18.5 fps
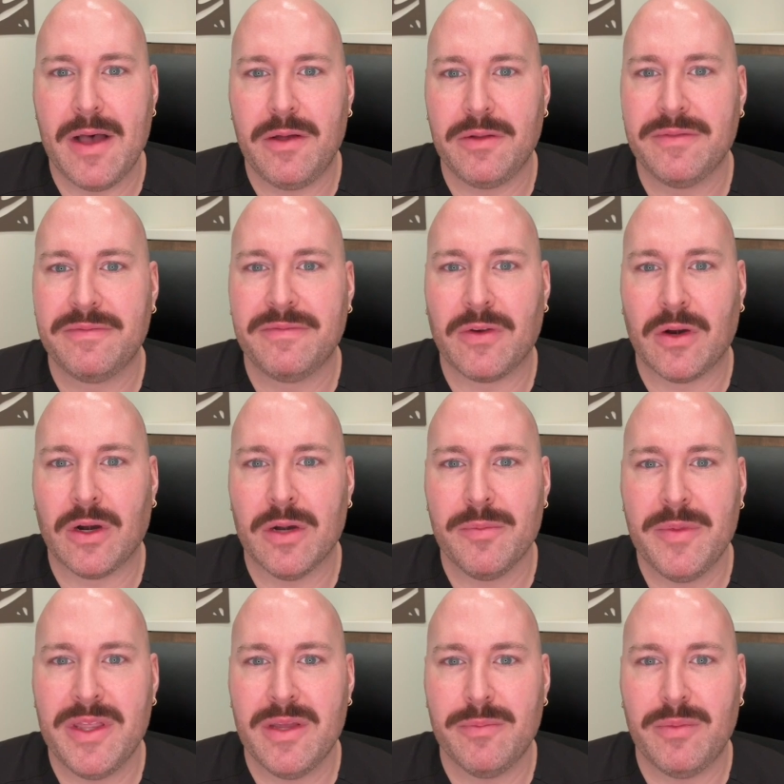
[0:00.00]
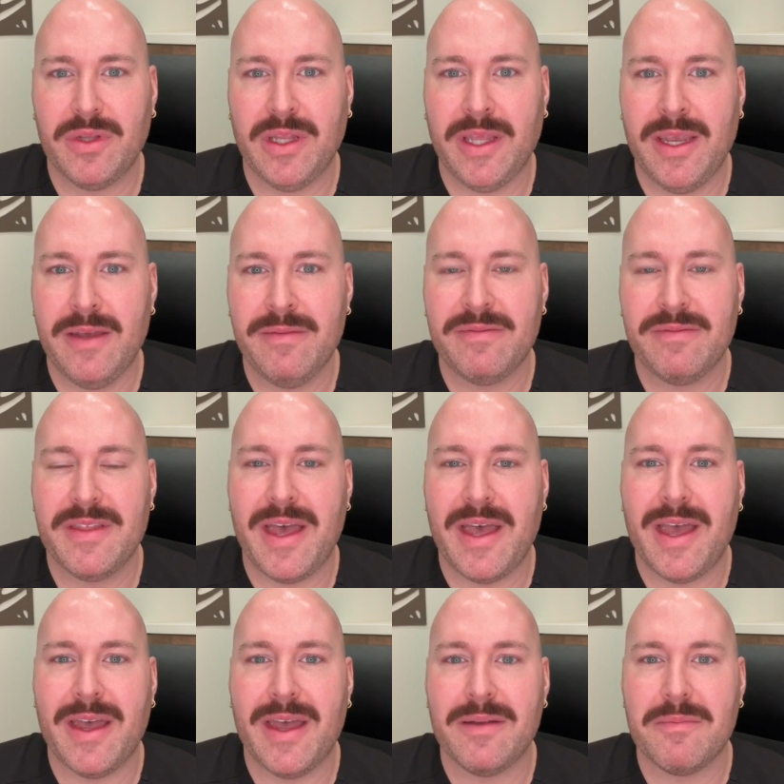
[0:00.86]
held firm in the belief
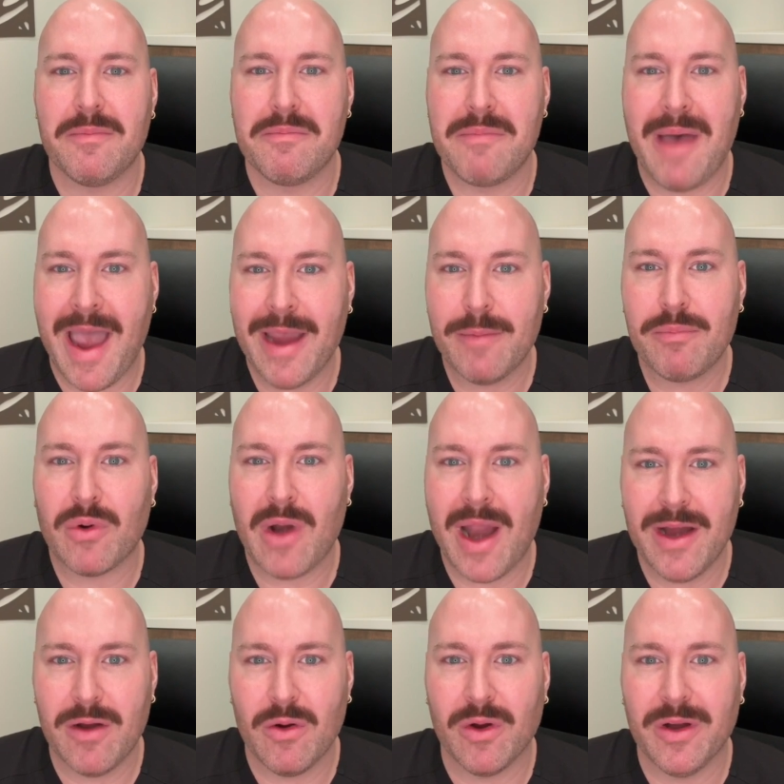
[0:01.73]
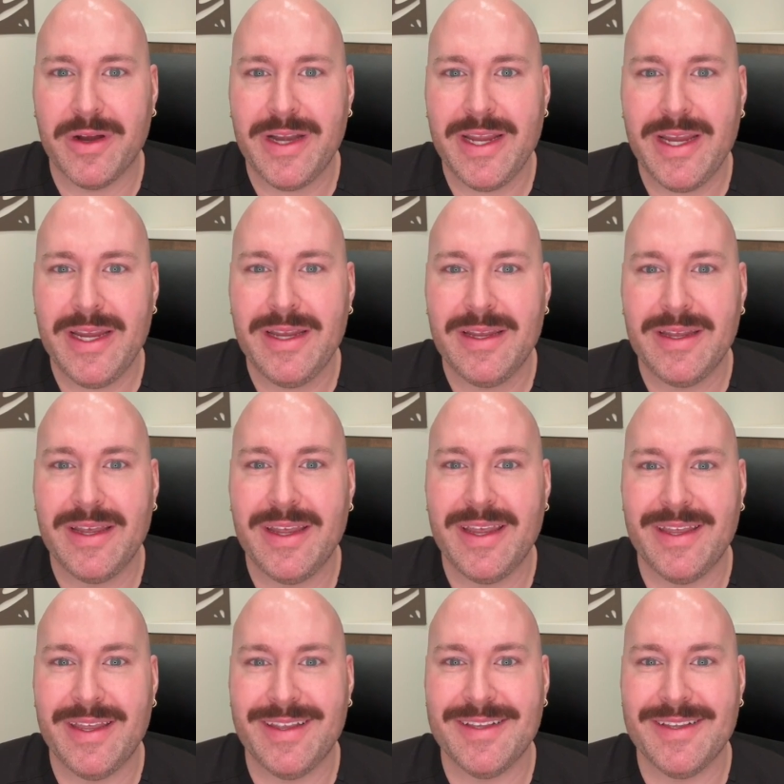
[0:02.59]
that my priority
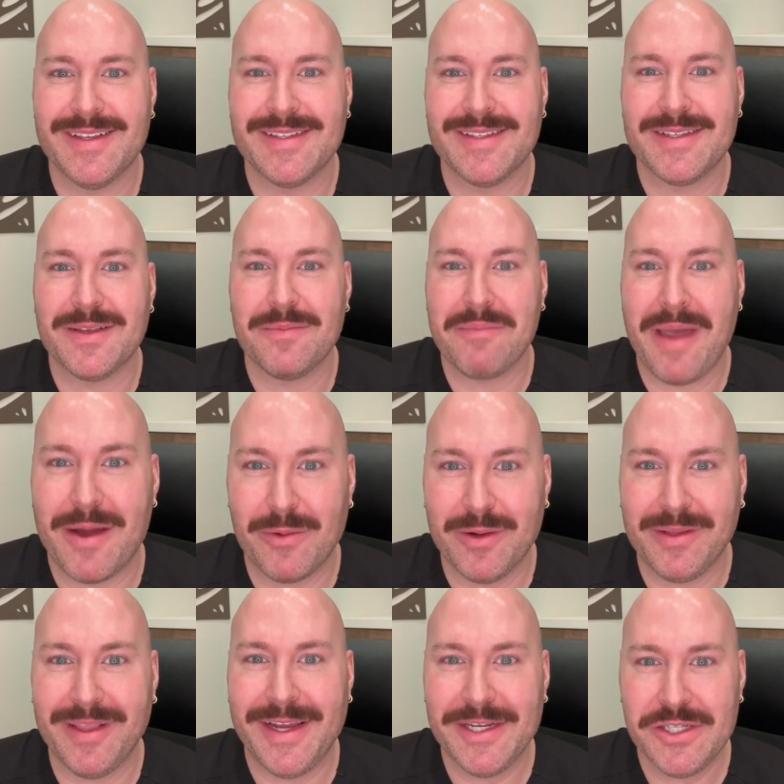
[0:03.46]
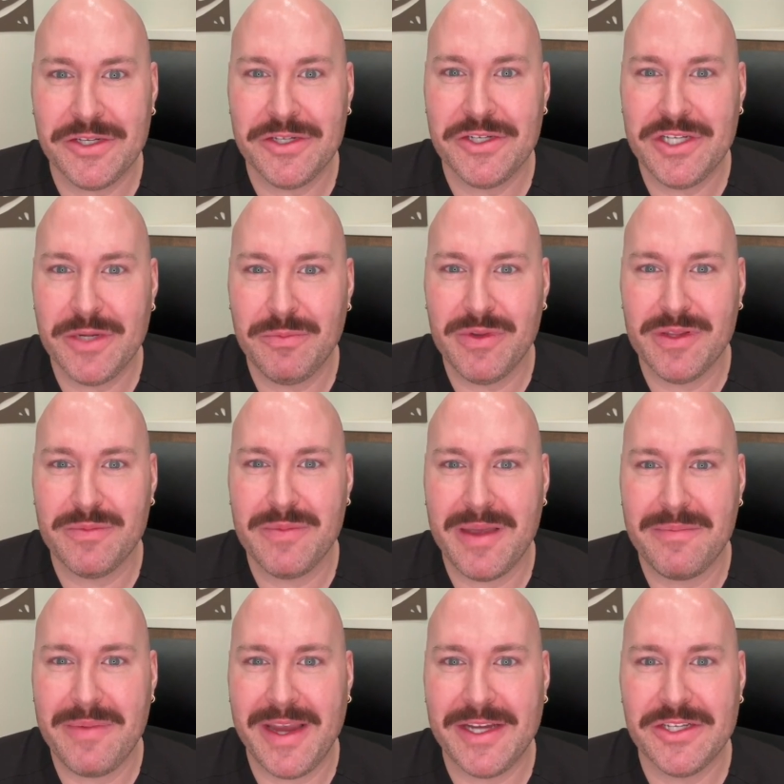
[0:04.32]
is my relationship with
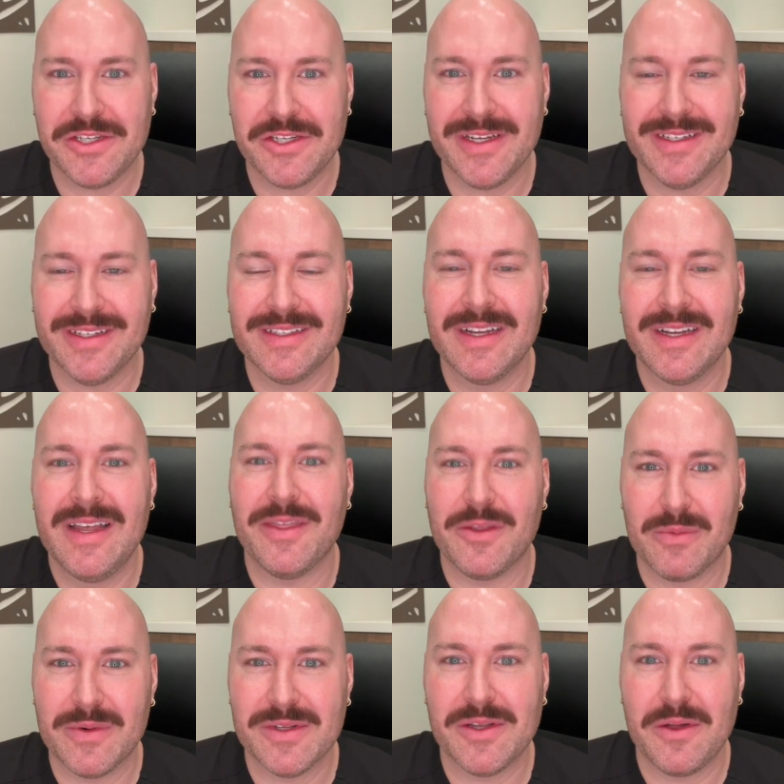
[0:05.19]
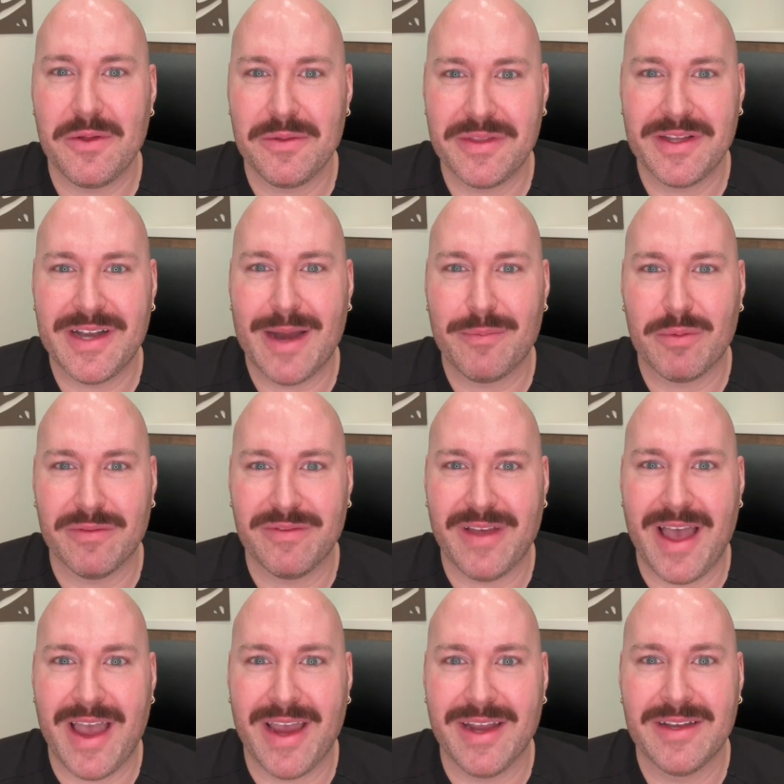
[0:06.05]
my patient and the result that I
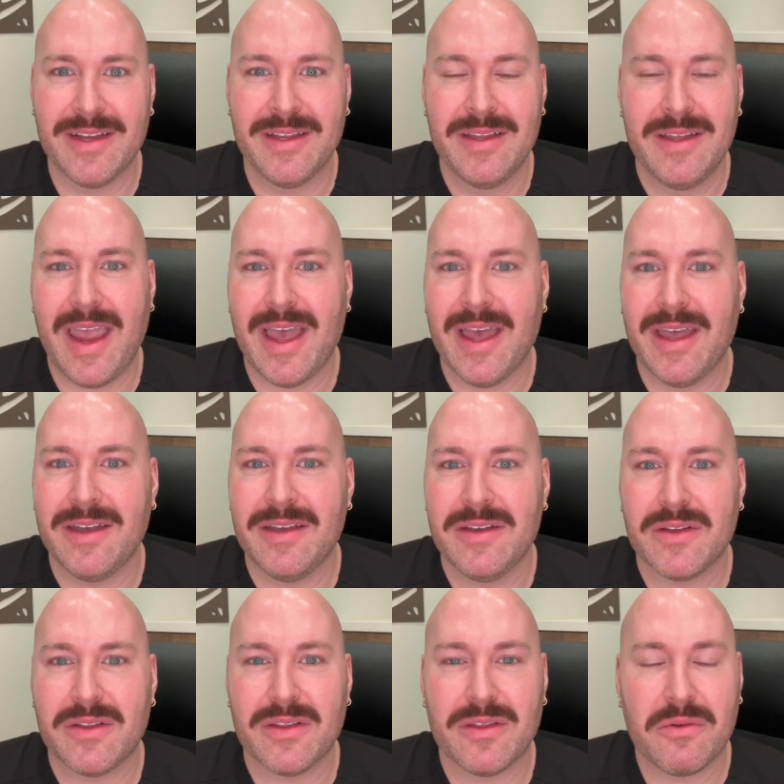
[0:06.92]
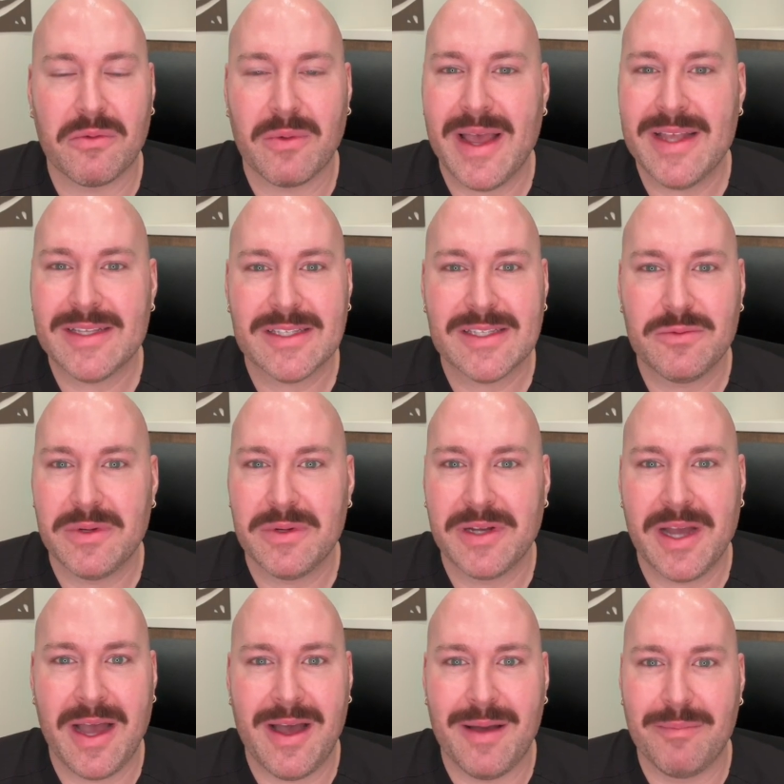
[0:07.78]
provide. And the rest
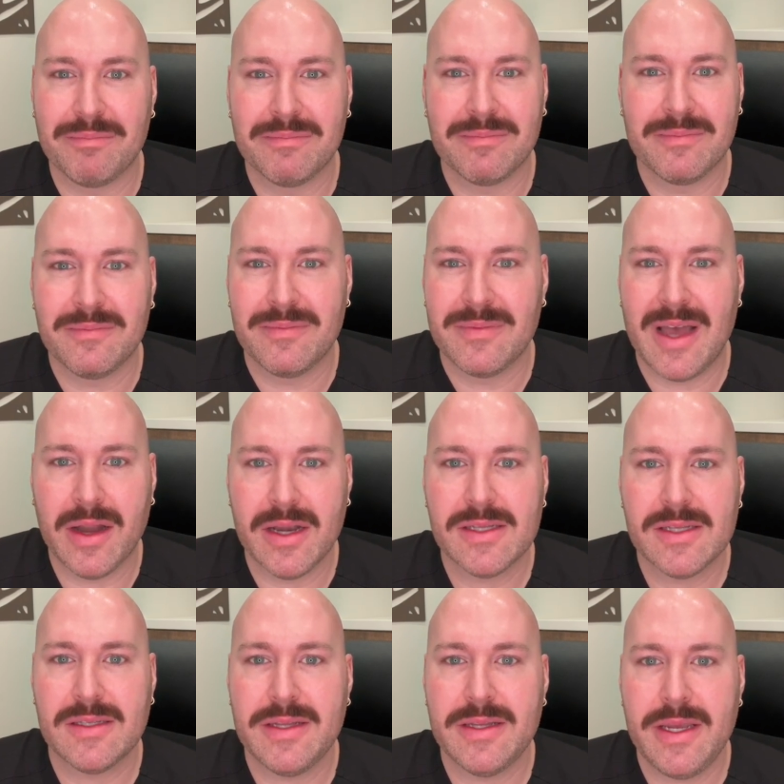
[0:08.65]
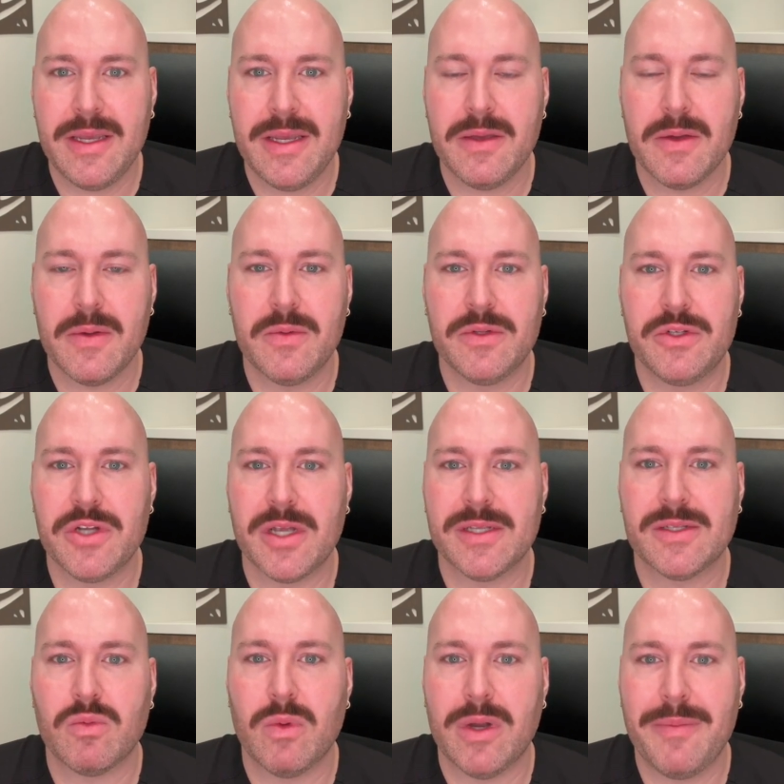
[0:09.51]
will come. Honestly,
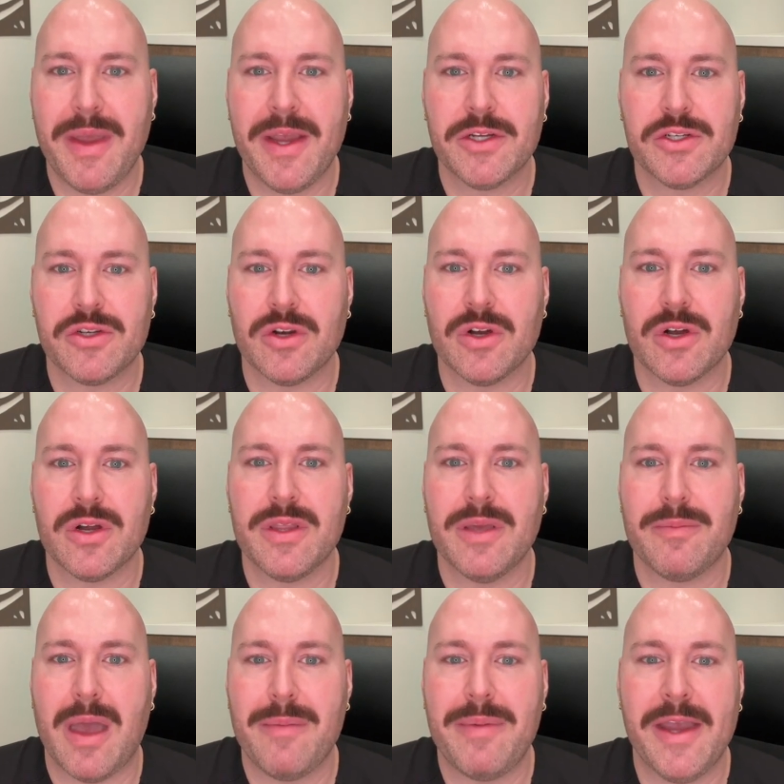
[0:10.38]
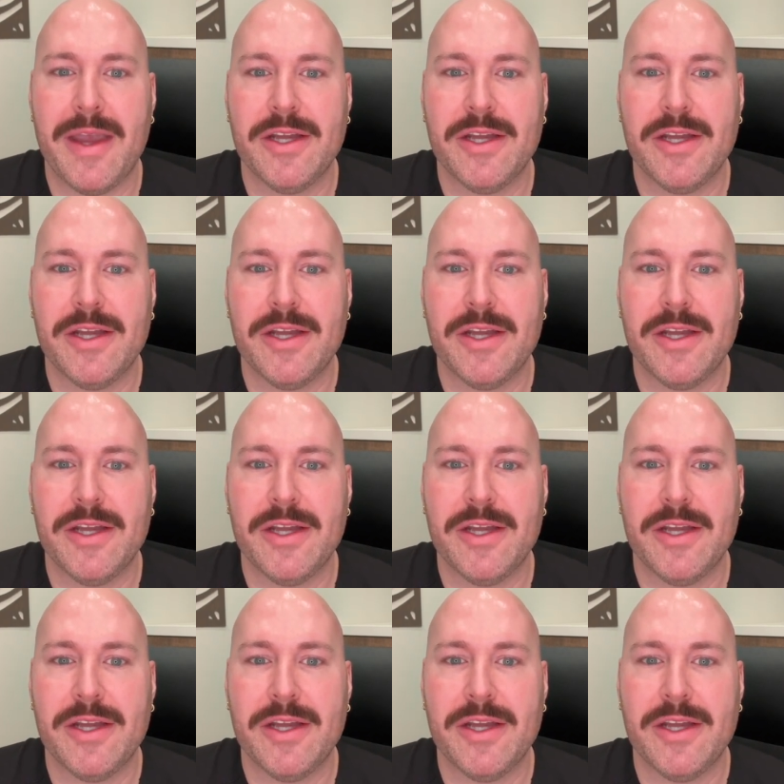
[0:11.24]
just want to make sure that my